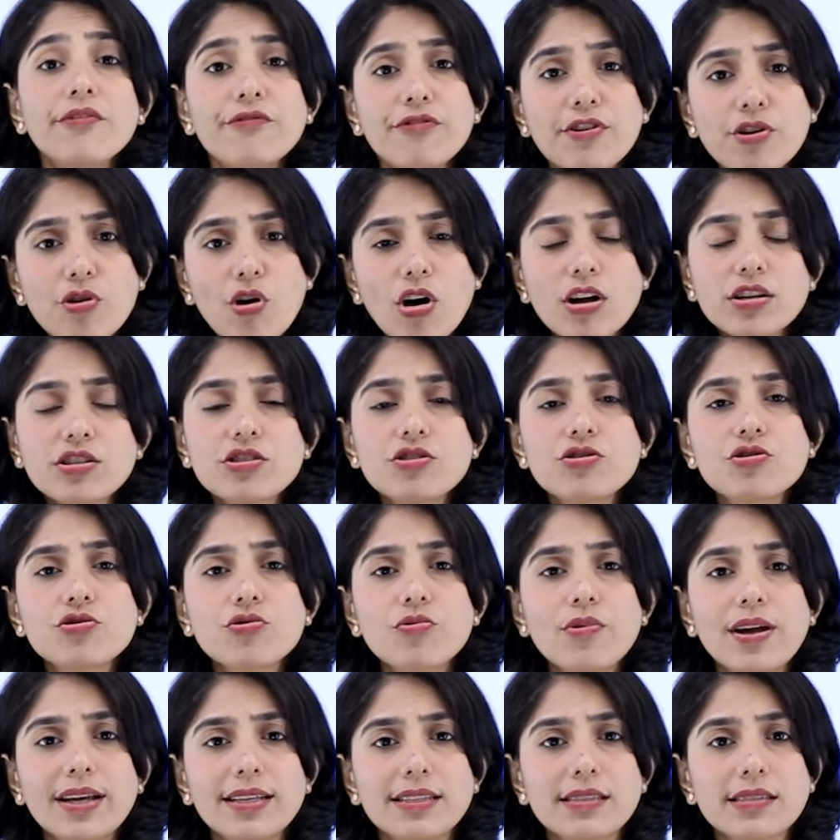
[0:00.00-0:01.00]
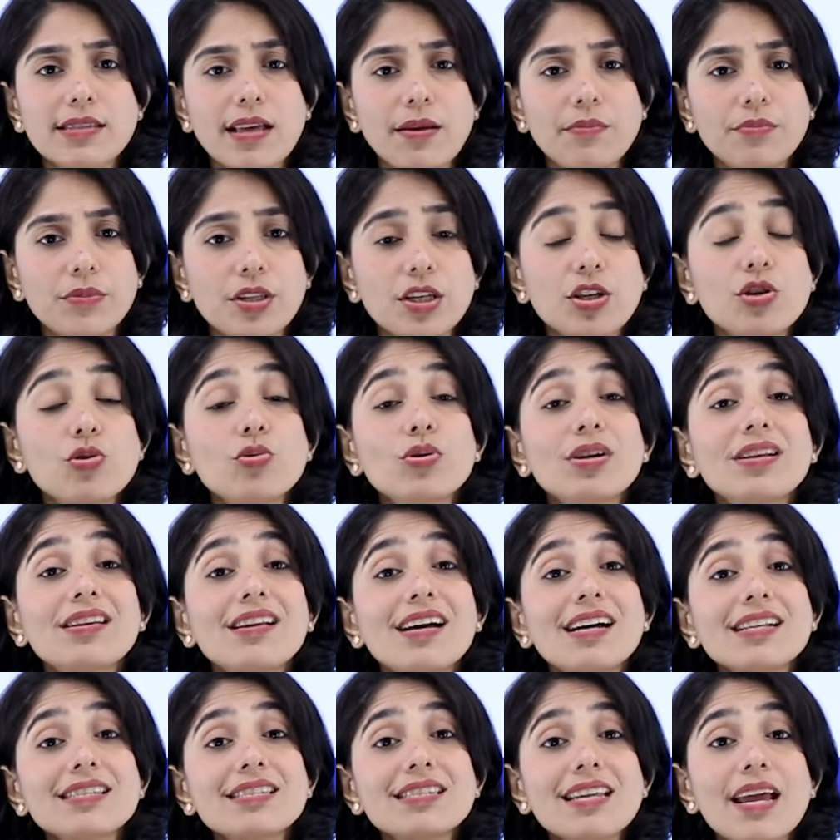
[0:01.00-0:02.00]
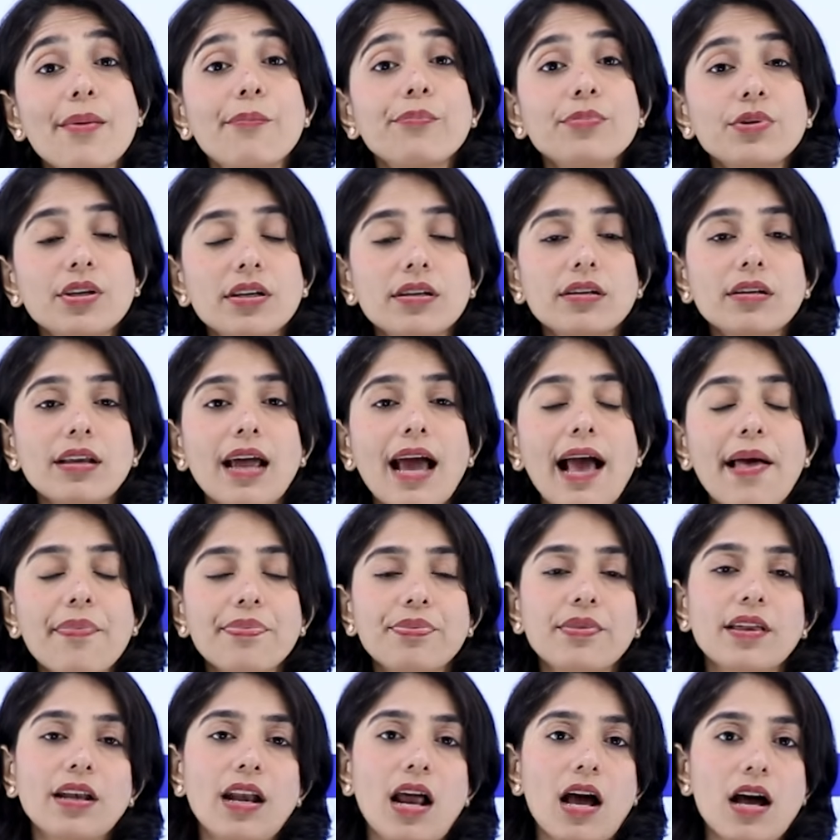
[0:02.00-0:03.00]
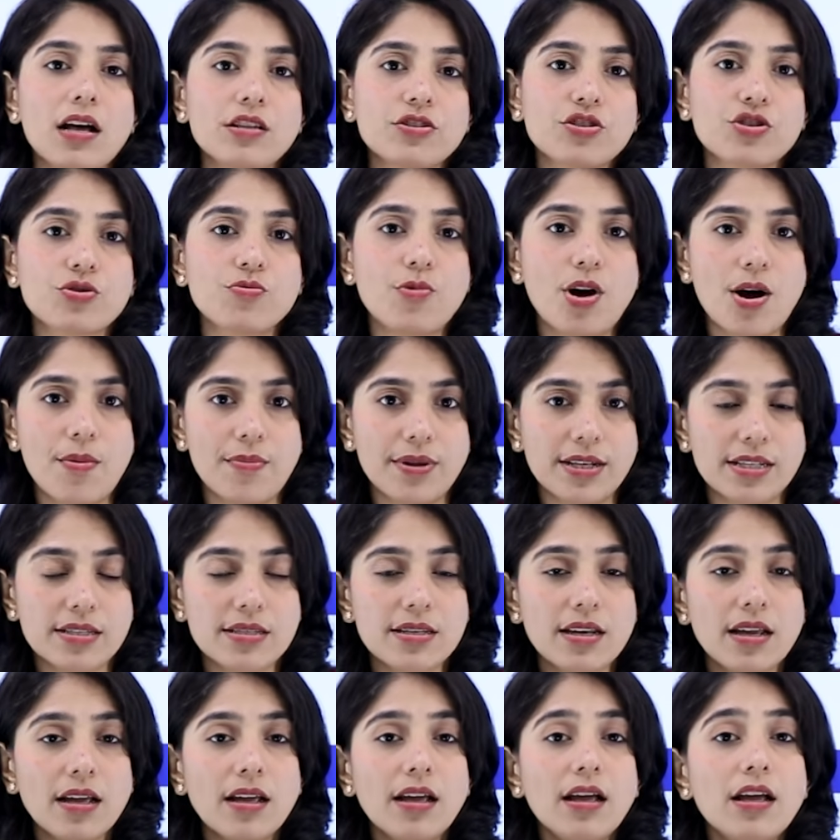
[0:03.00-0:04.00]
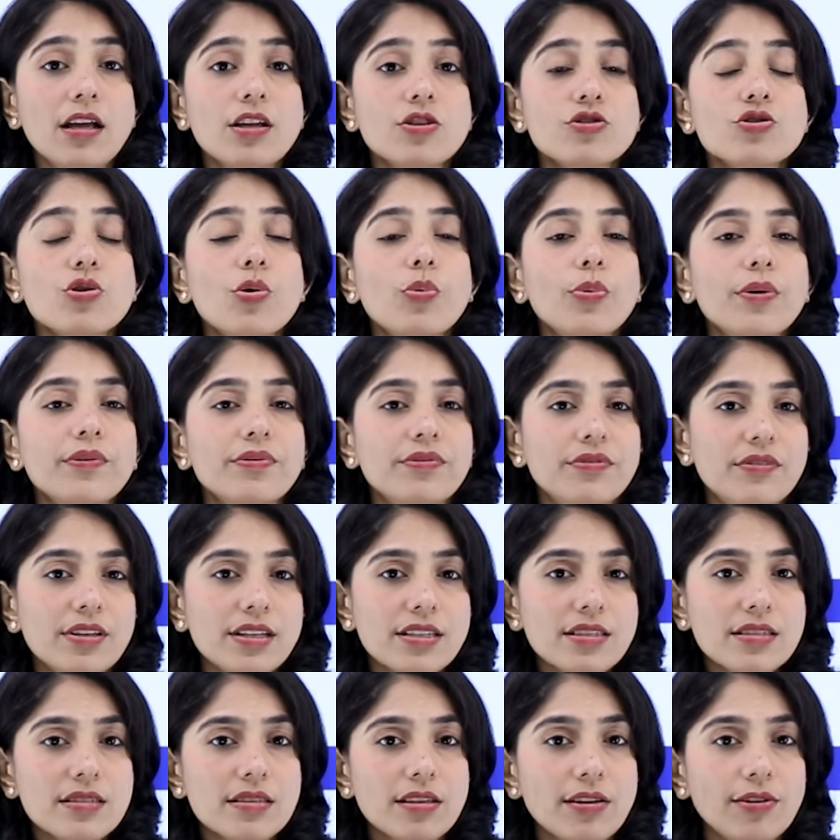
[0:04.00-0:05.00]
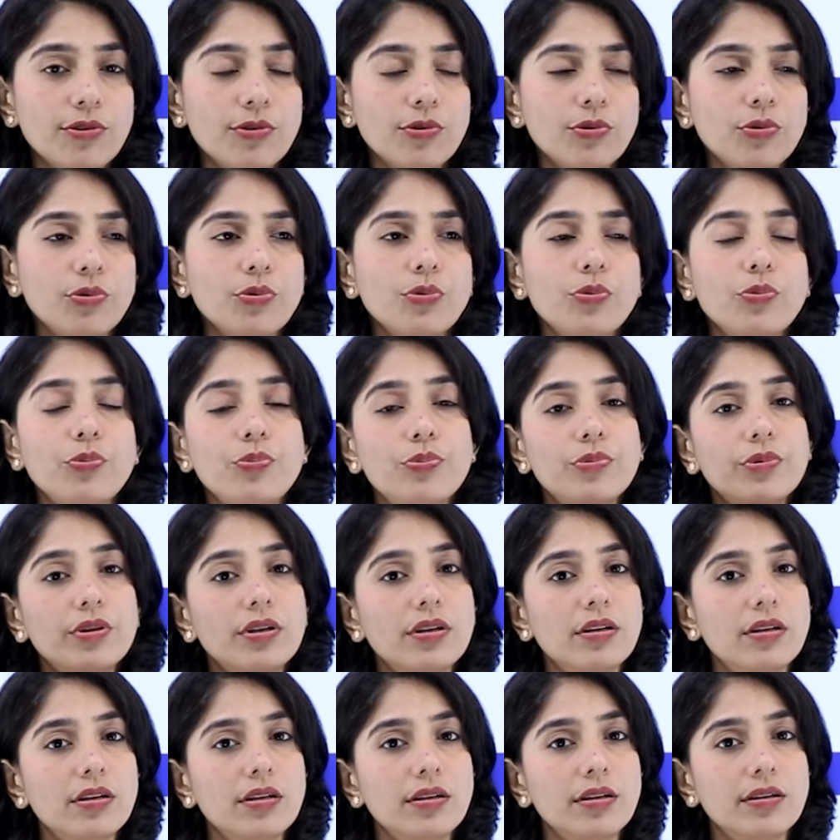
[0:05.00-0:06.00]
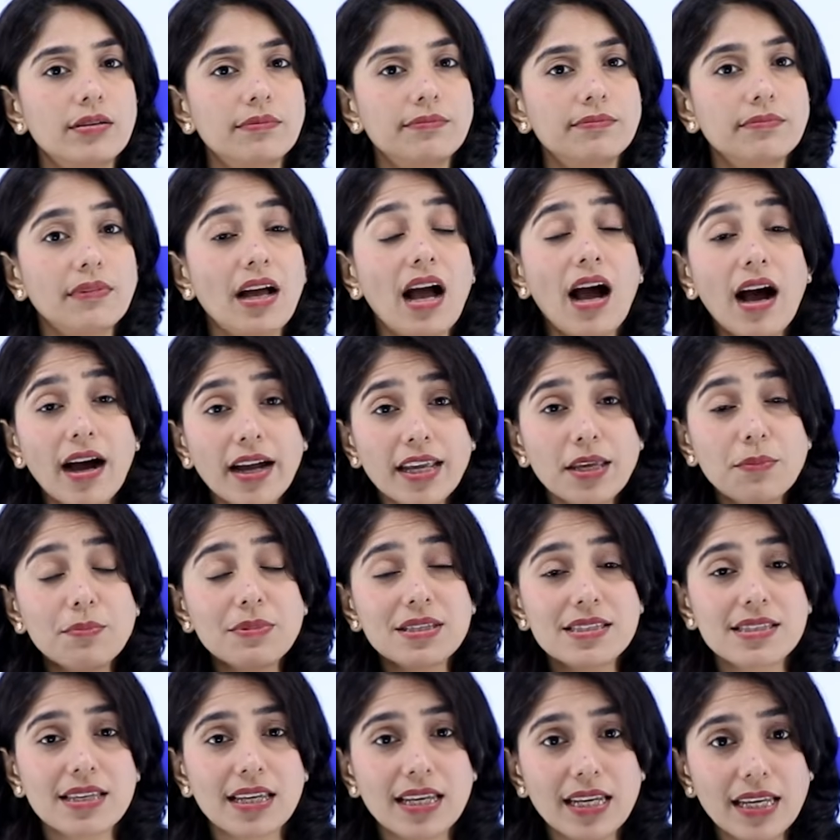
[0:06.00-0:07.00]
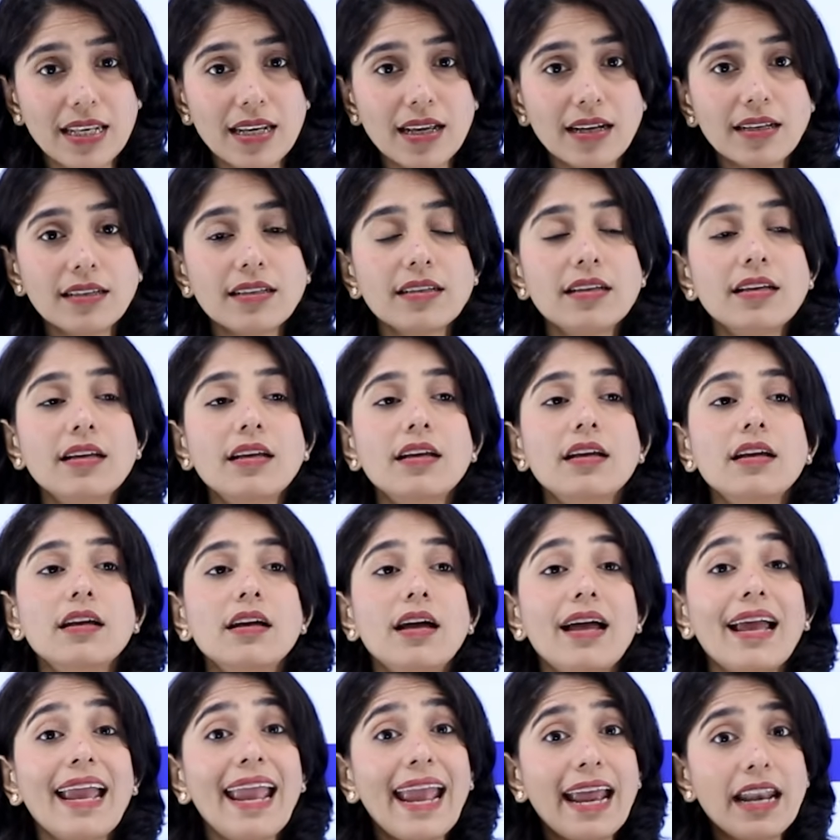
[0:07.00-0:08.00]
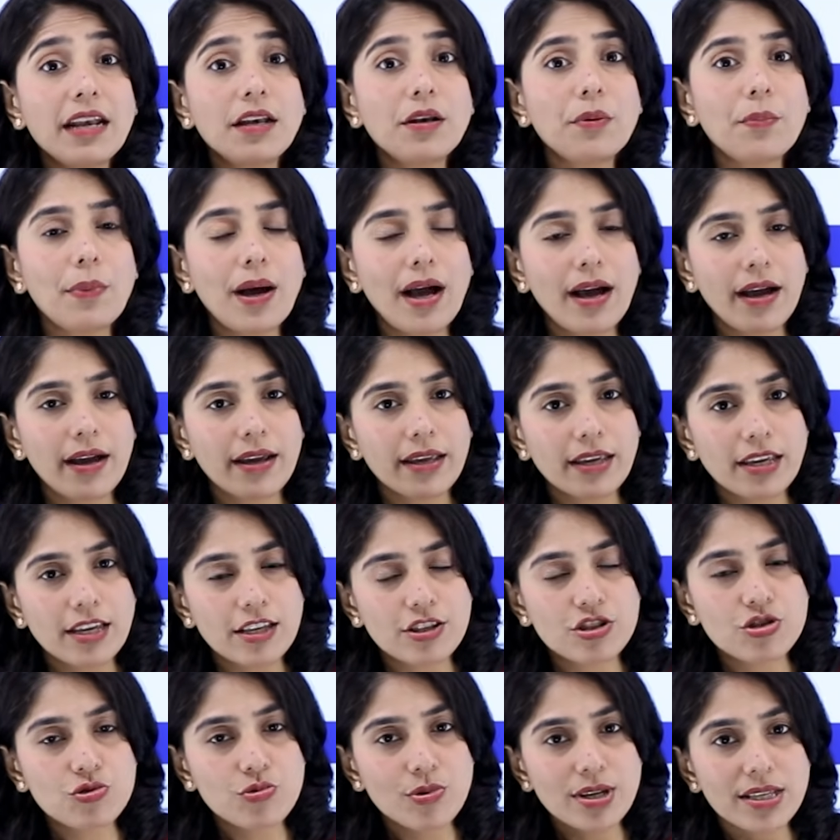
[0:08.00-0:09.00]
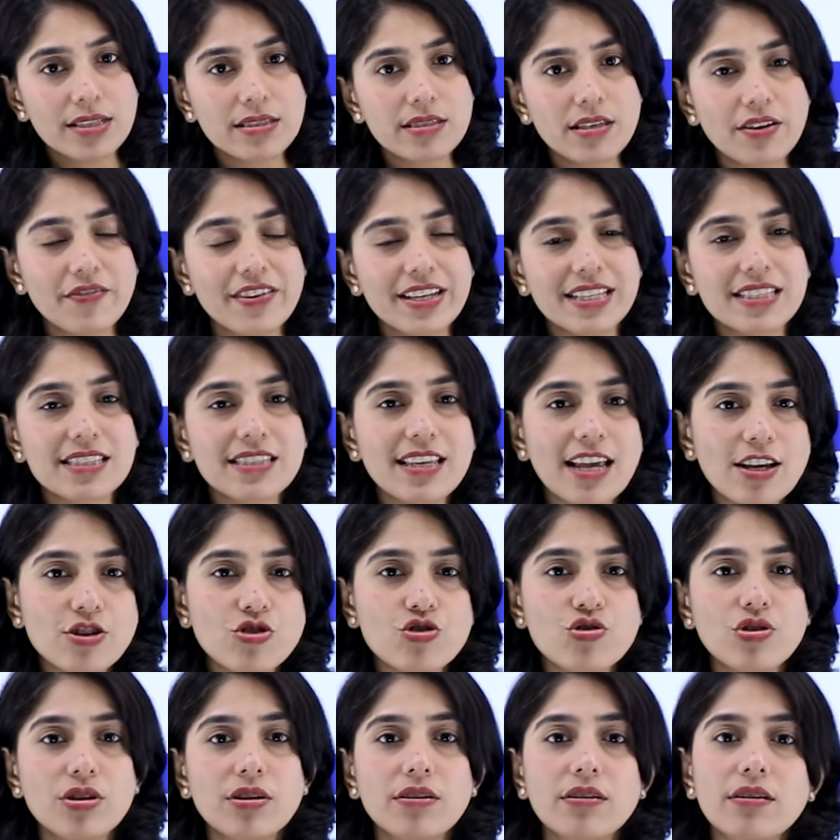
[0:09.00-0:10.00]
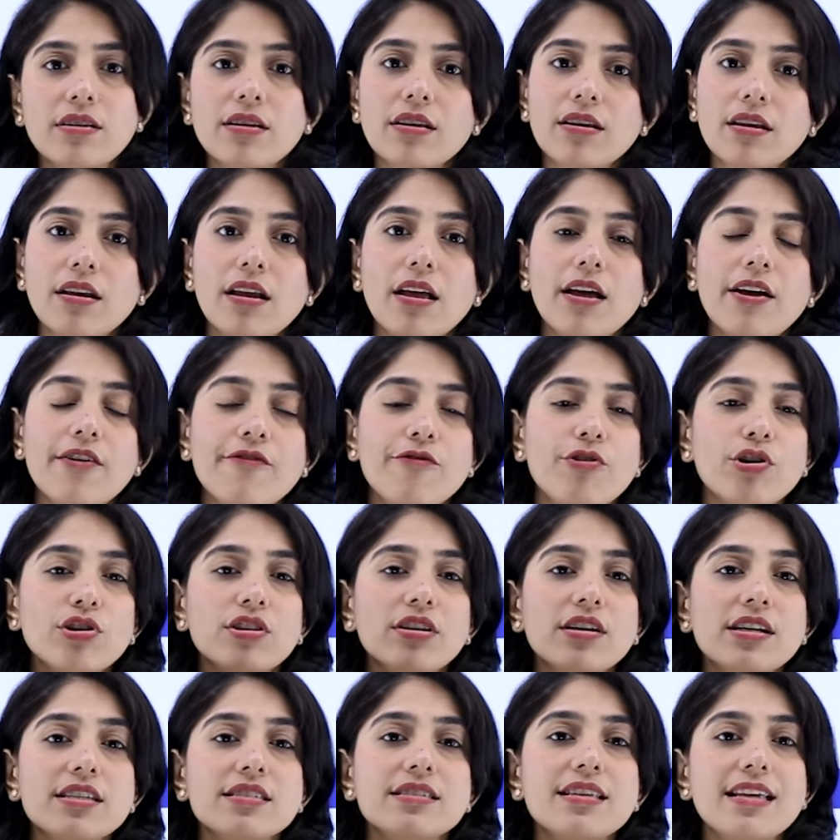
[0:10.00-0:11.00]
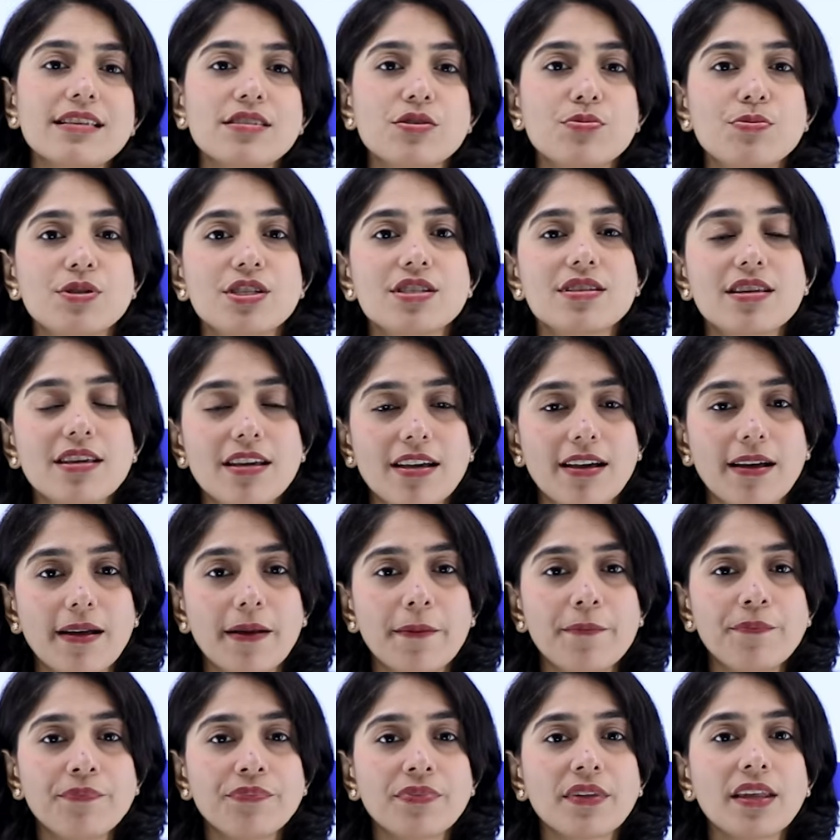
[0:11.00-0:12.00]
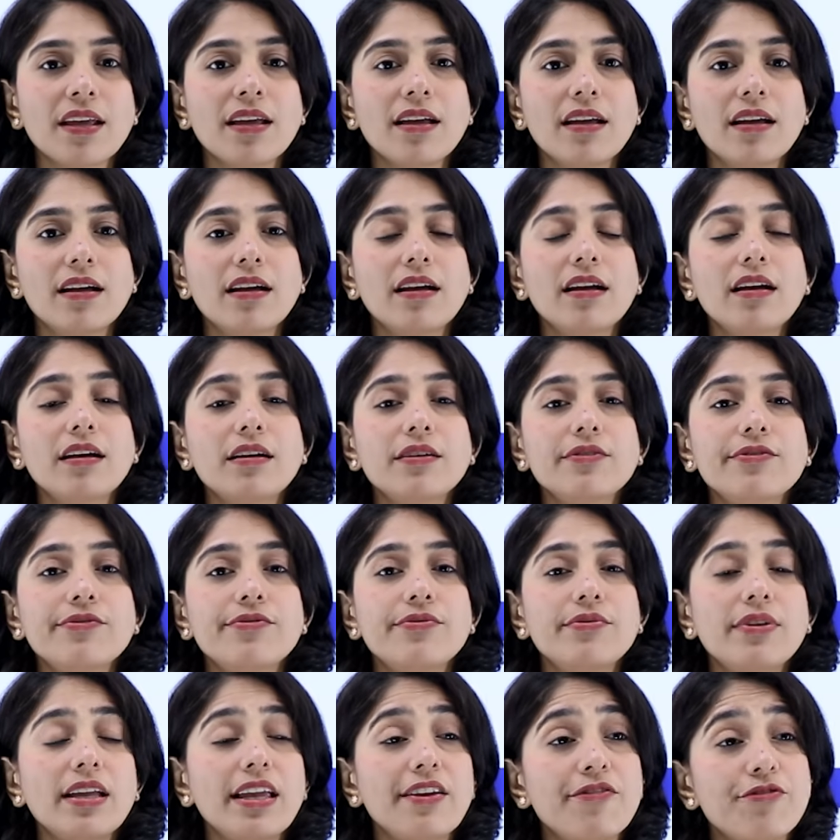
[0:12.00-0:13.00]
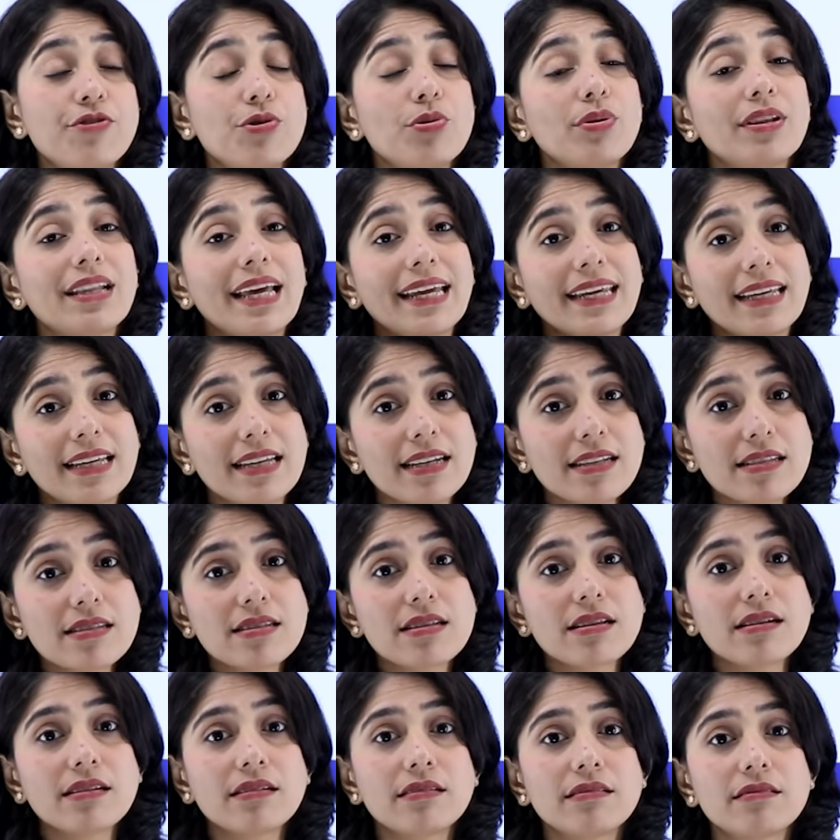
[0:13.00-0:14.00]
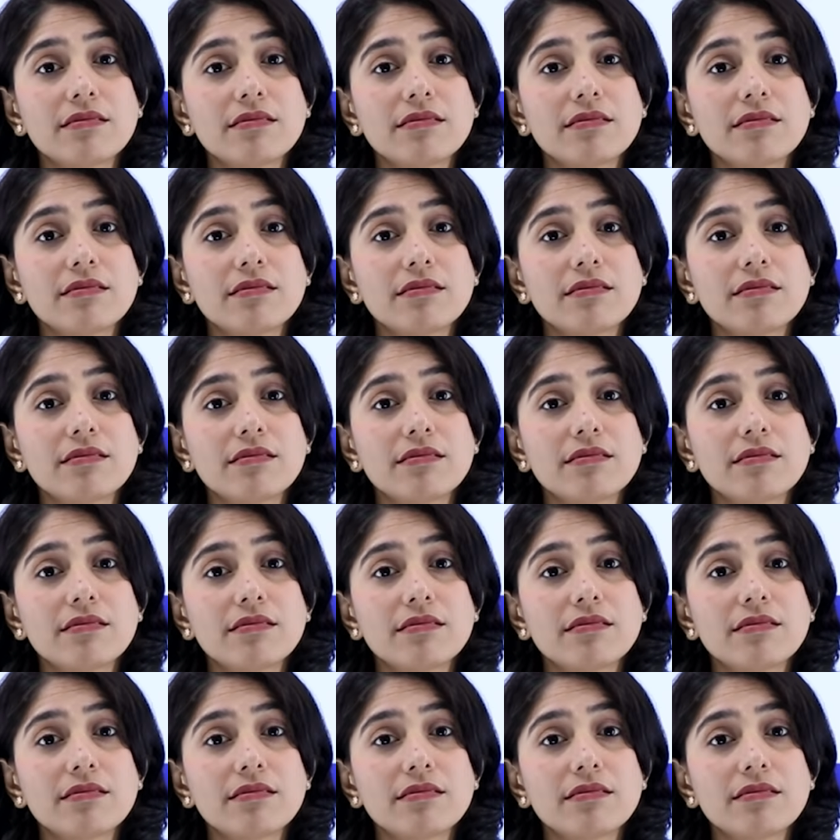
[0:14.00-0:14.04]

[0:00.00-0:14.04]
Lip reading: forgotten to write something, you can attempt it at the last moment. So with this, I, Ms. Hina, end my history and civics session for the assessment here. If you like it,